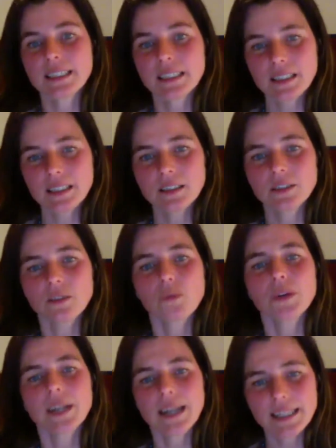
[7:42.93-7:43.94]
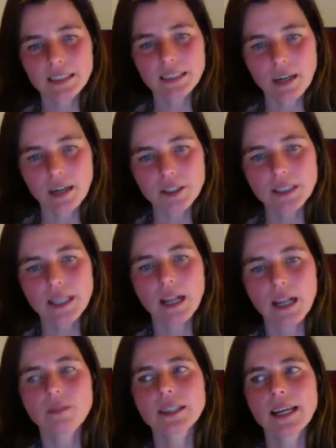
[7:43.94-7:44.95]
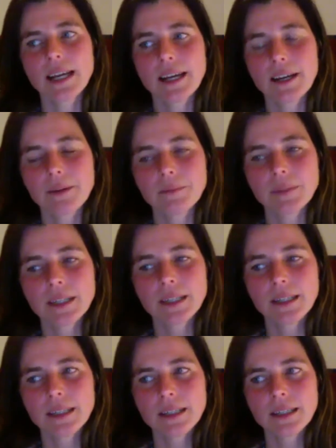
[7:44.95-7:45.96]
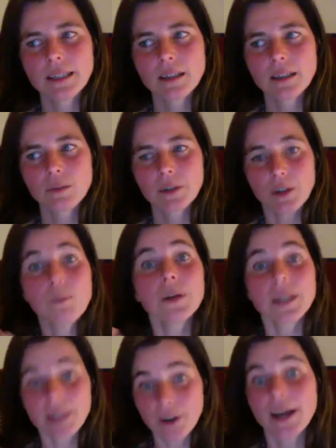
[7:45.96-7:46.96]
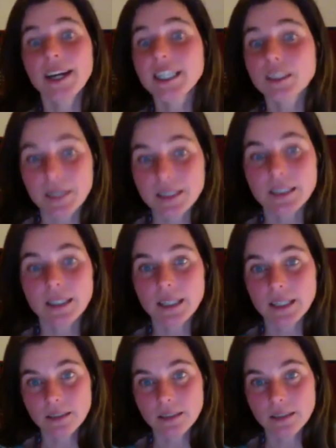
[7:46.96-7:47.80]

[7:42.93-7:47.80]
We are letting ourselves, we're opening our eyes, basically.